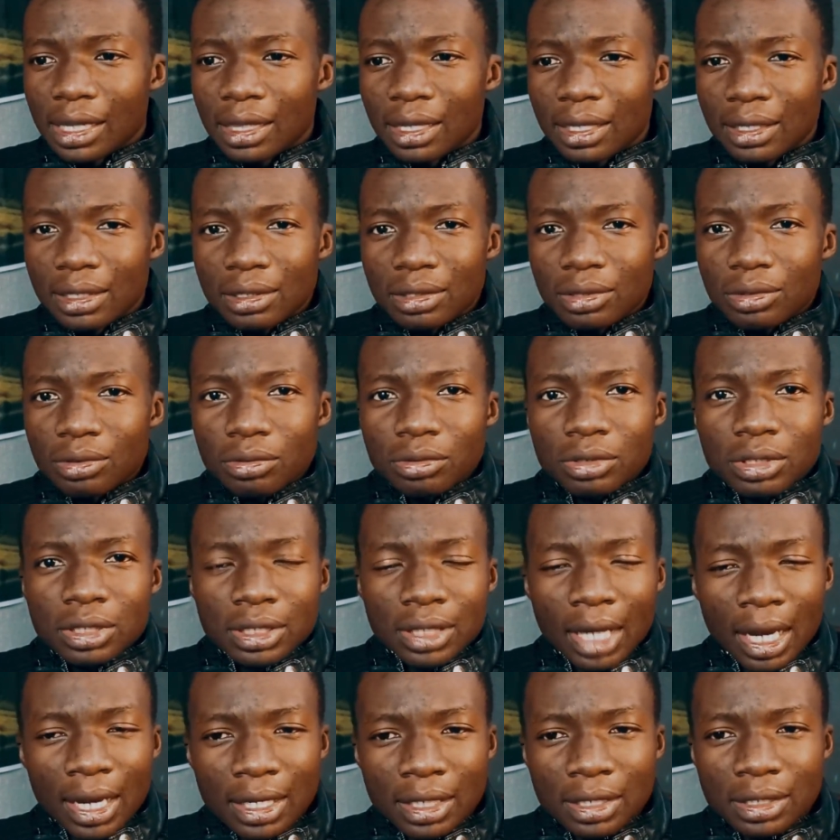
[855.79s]
Then, you know,
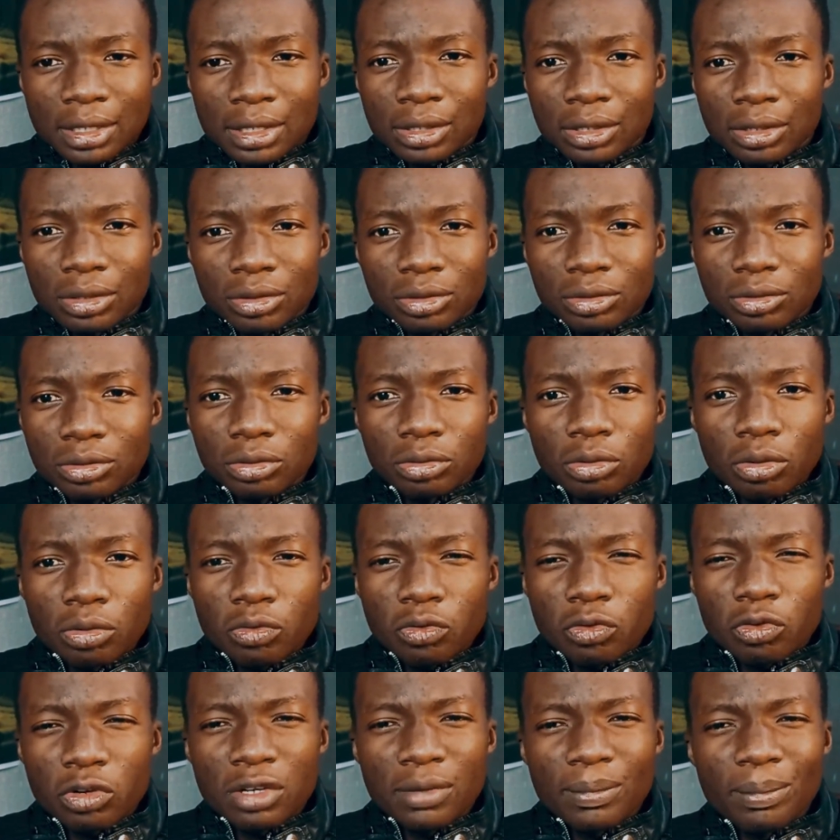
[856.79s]
dies. You
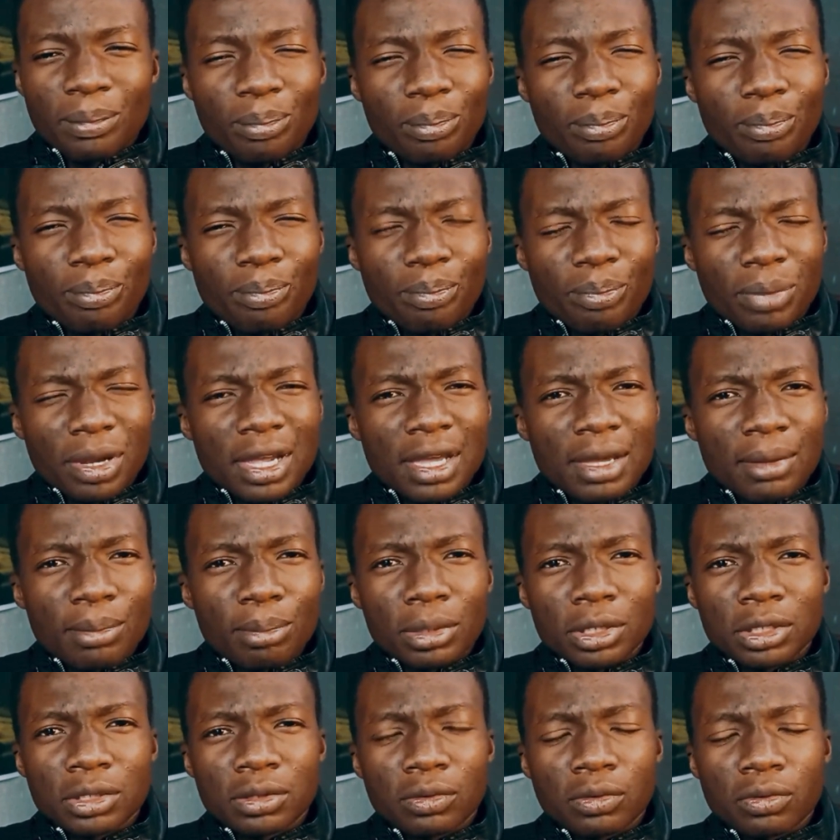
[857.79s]
don't really play
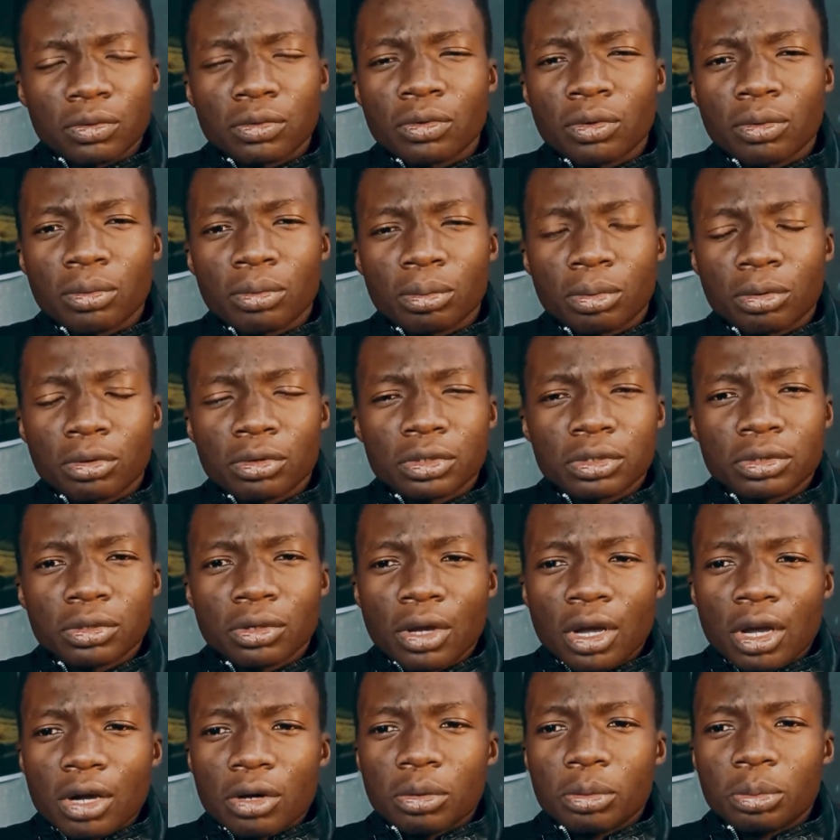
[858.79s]
much role because
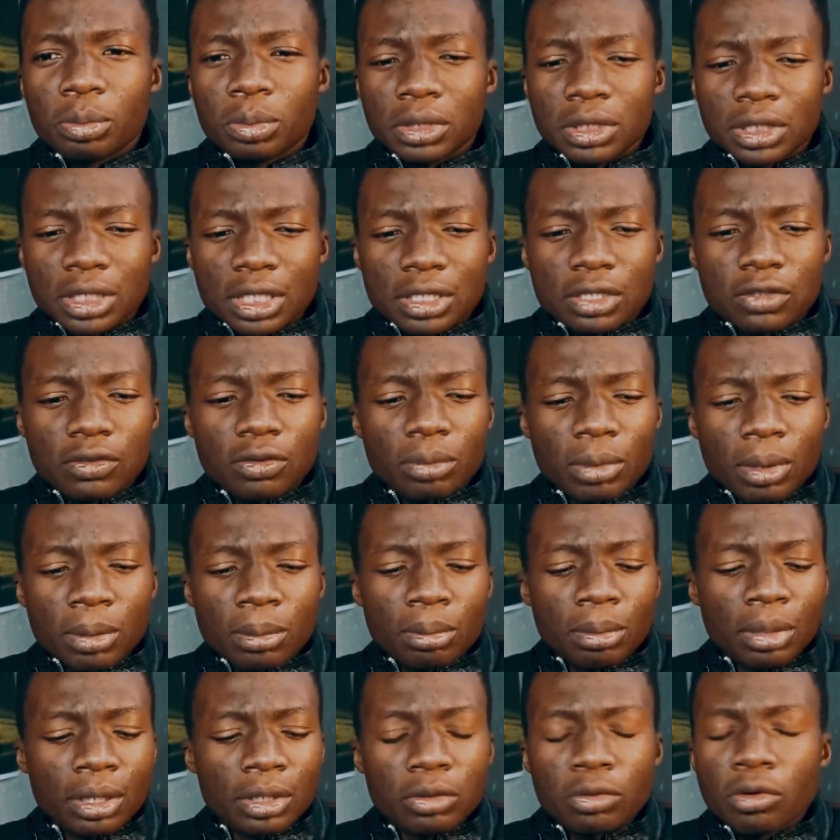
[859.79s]
it will be just
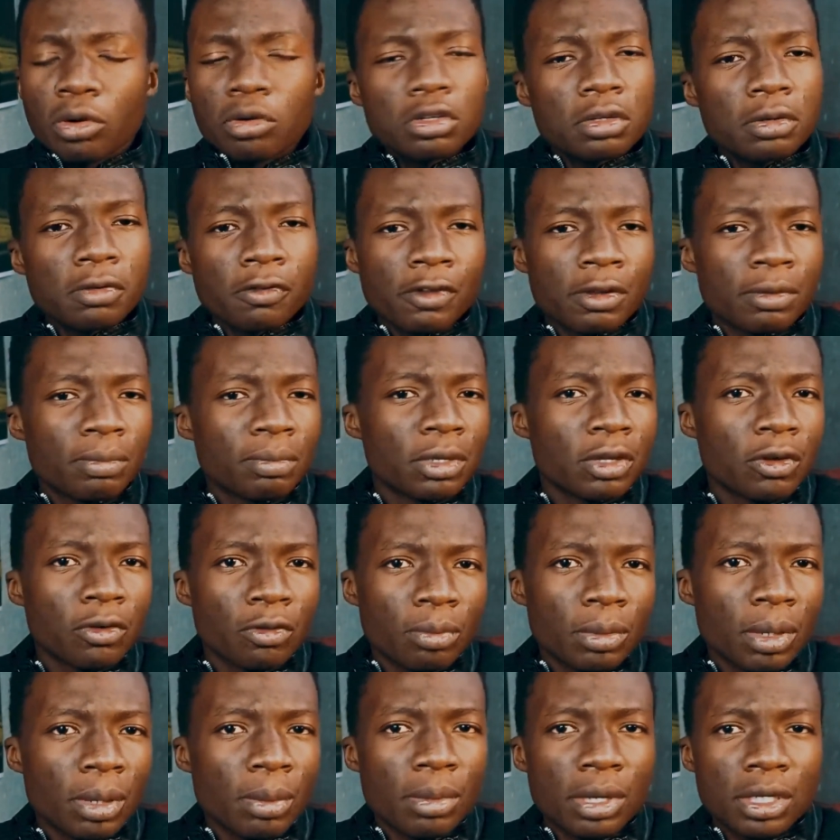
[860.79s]
remembered. You won't even be
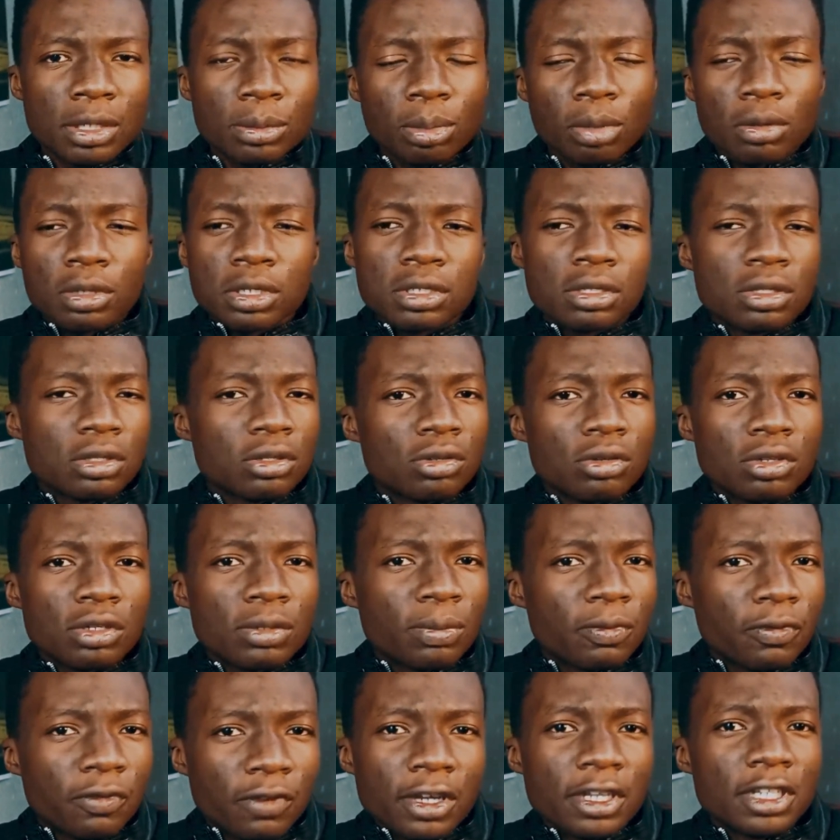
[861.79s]
remembered because it's not
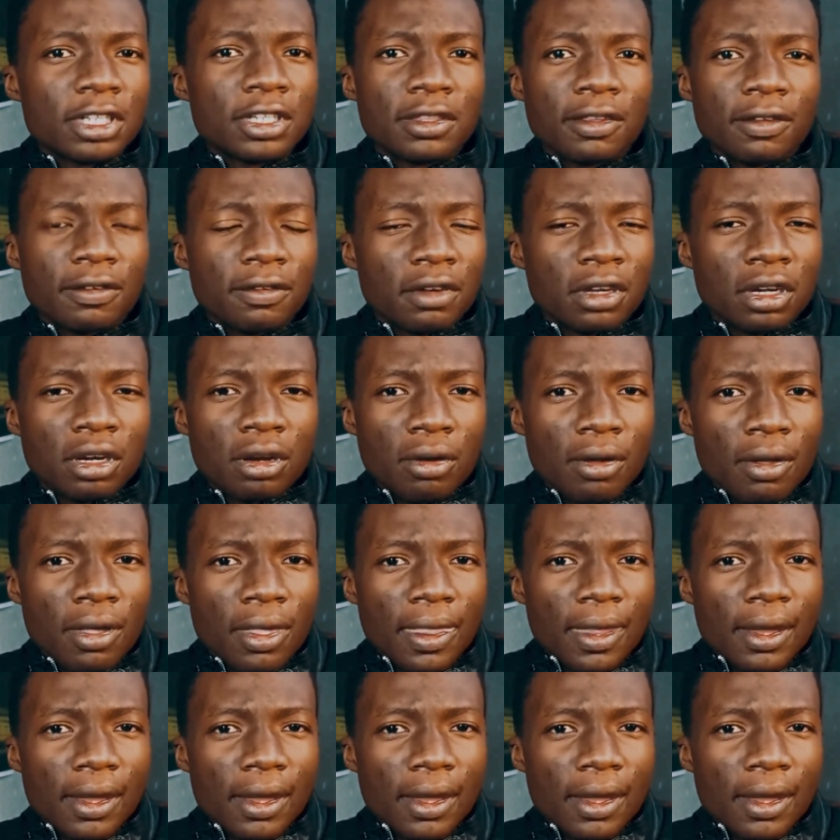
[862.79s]
fight in the final.